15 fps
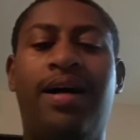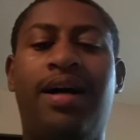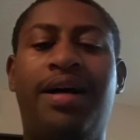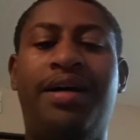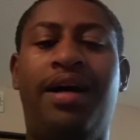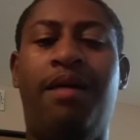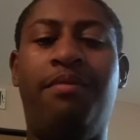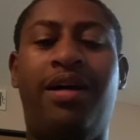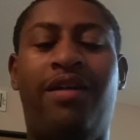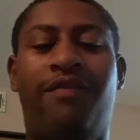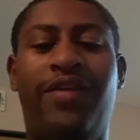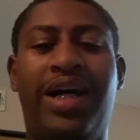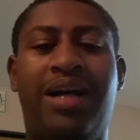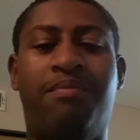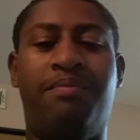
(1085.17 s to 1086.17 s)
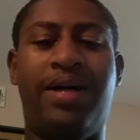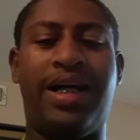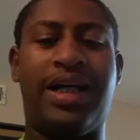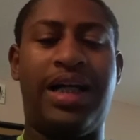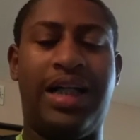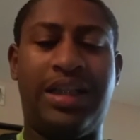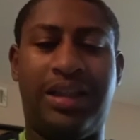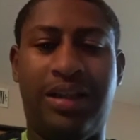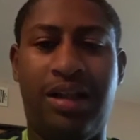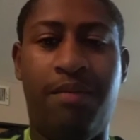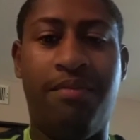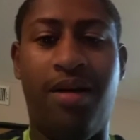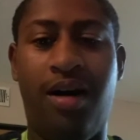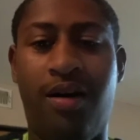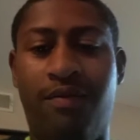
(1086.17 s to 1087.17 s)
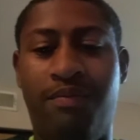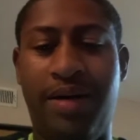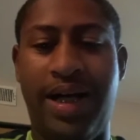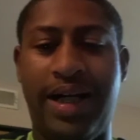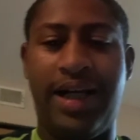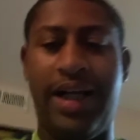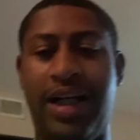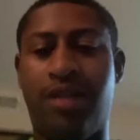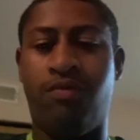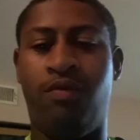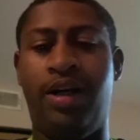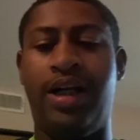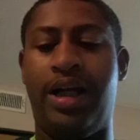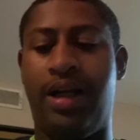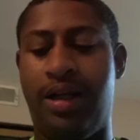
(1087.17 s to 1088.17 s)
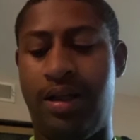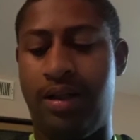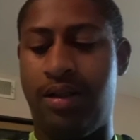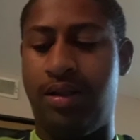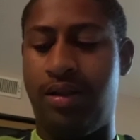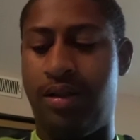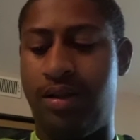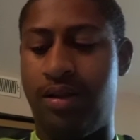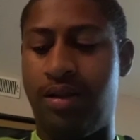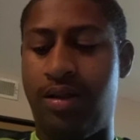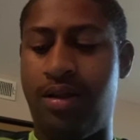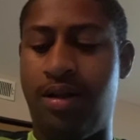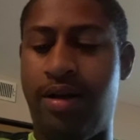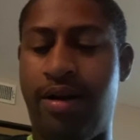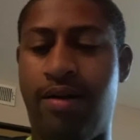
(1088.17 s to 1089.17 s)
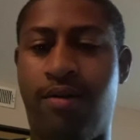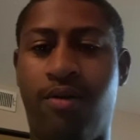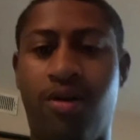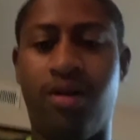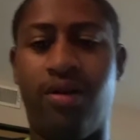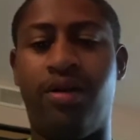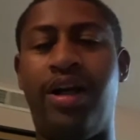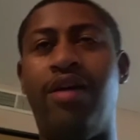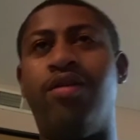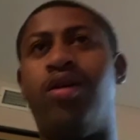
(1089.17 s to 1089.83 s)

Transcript: I'm not a fan of bad guys winning or heroes